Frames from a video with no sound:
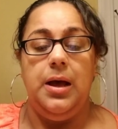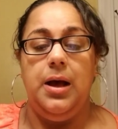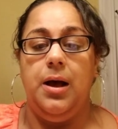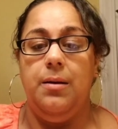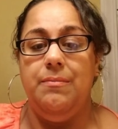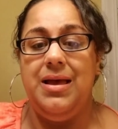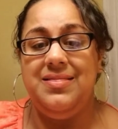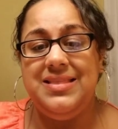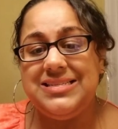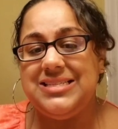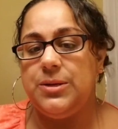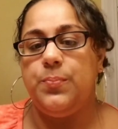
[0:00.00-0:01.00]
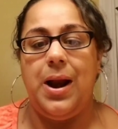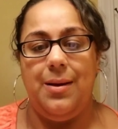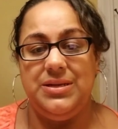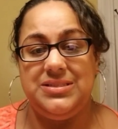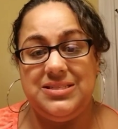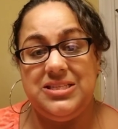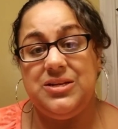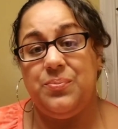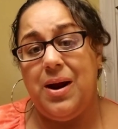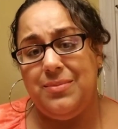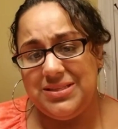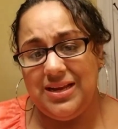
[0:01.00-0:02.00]
And this is the promise. This is the
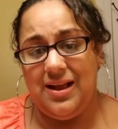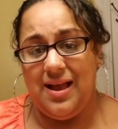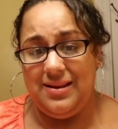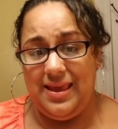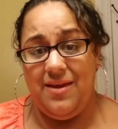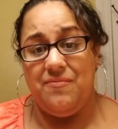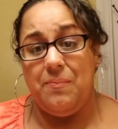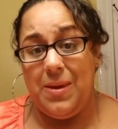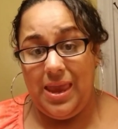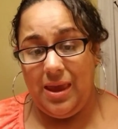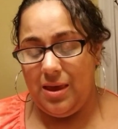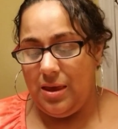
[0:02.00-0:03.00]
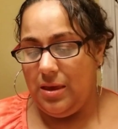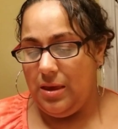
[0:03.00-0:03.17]
promise that God gave me